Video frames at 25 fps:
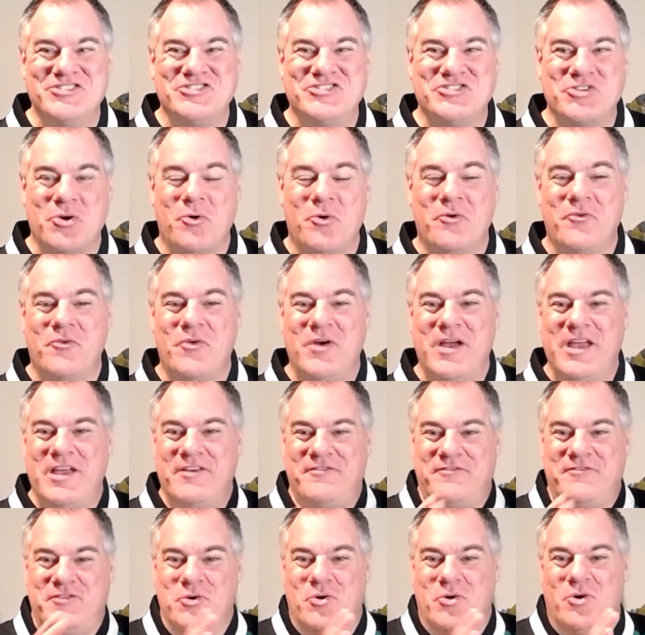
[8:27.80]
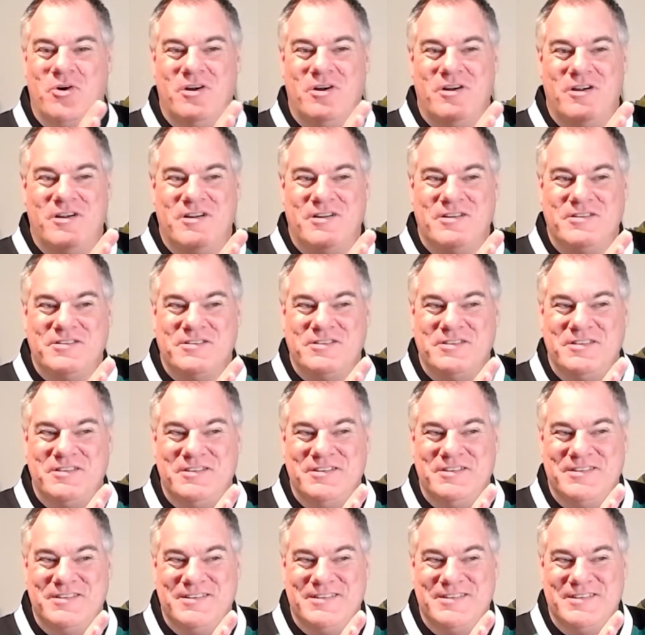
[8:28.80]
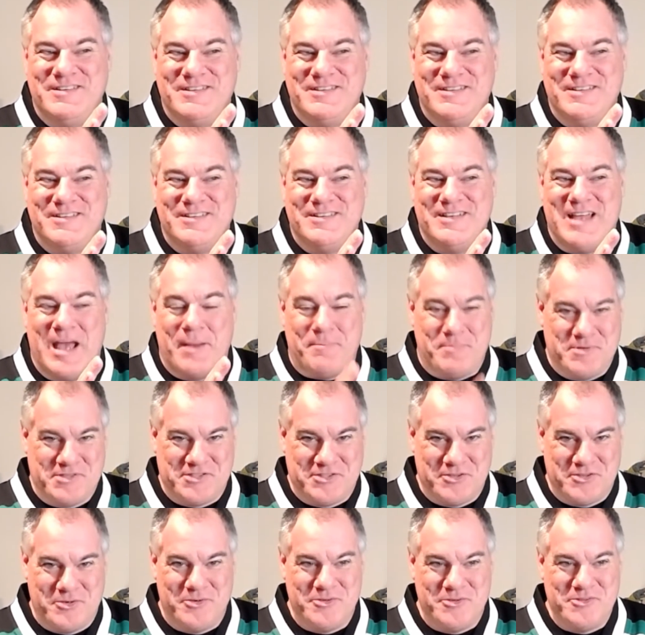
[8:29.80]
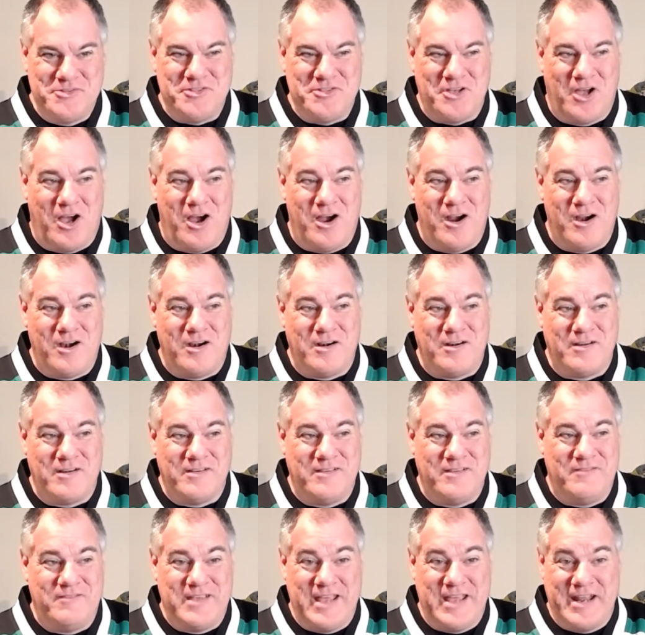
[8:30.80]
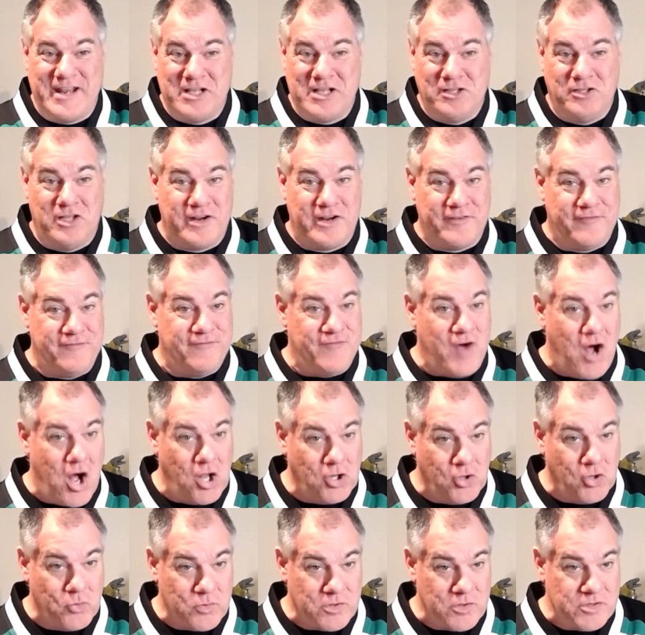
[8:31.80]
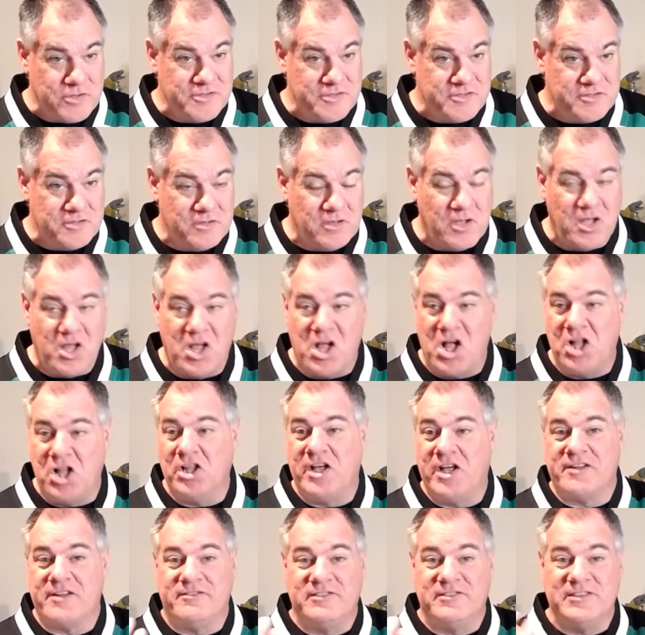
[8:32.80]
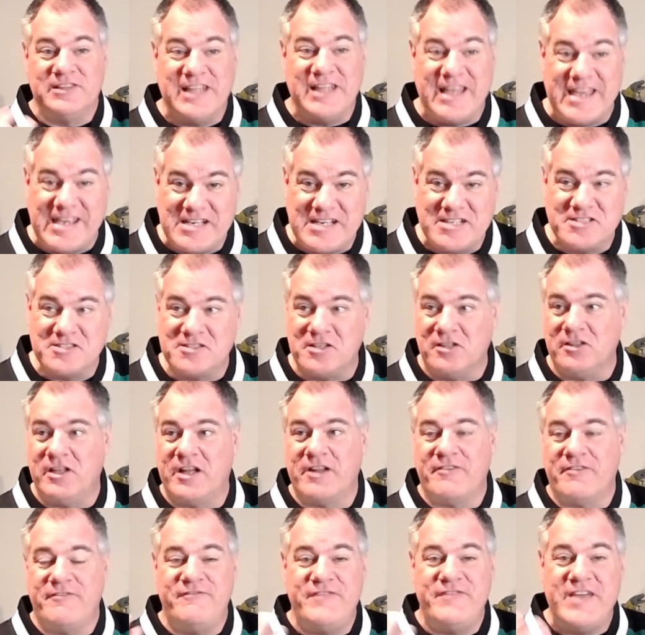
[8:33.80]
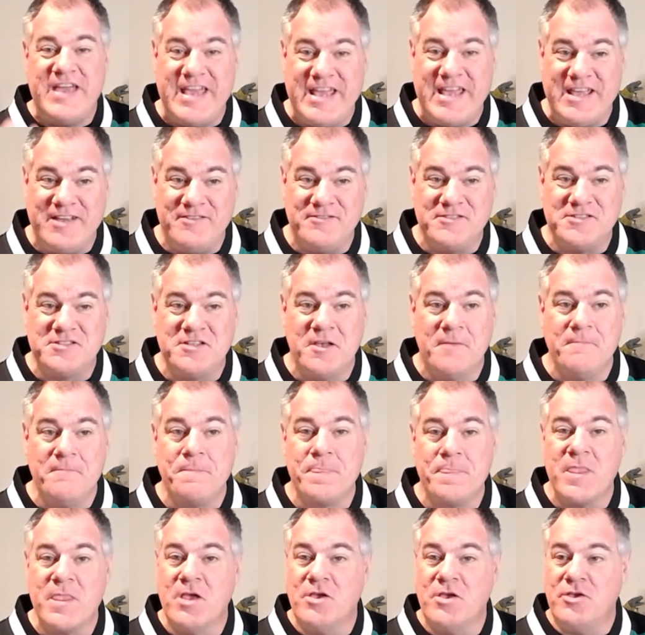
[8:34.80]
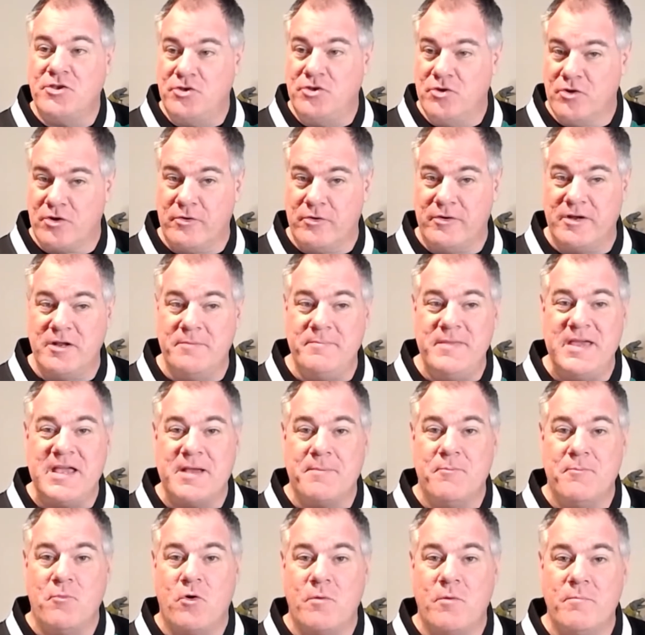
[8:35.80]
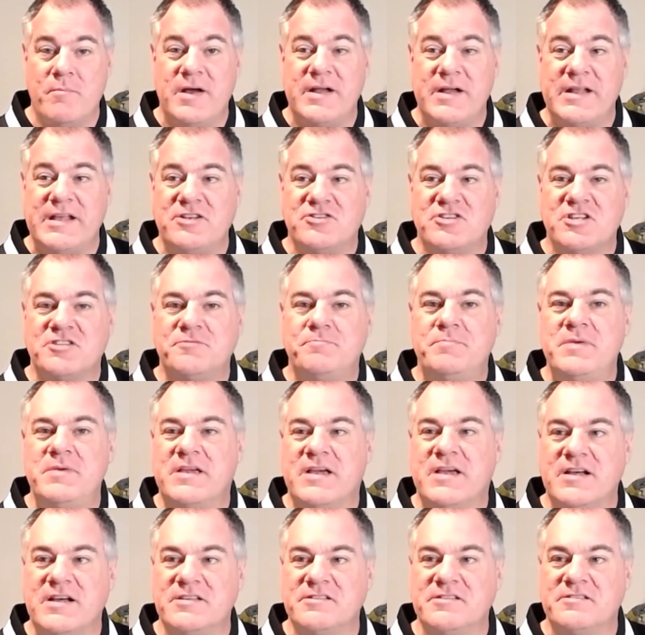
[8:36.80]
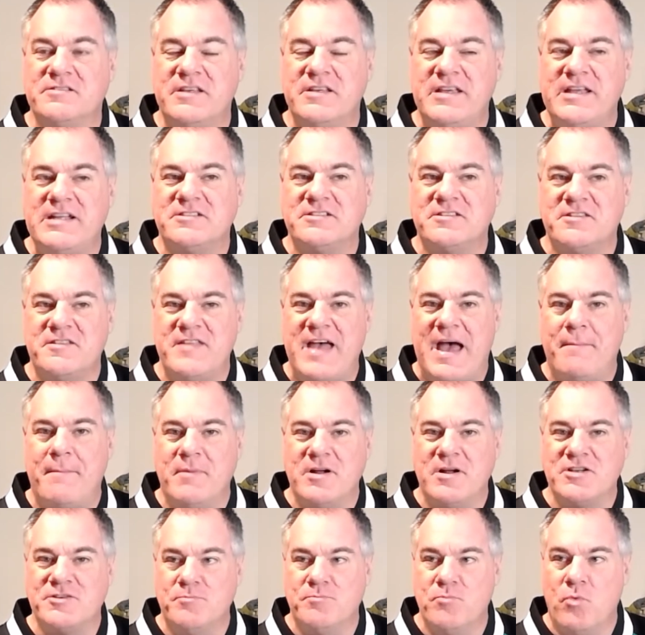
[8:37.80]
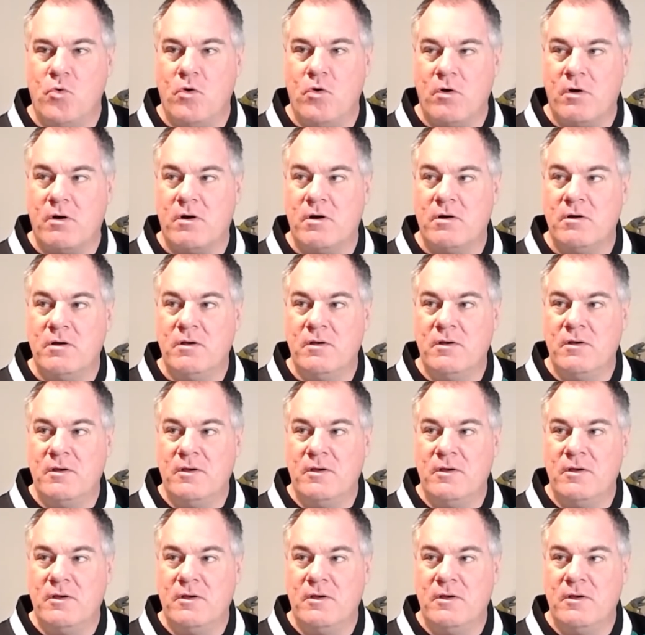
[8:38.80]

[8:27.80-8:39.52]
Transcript: So if your episodes are getting a lot of followers, a lot of likes, a lot of faves, you're going to make more money just because it's that much more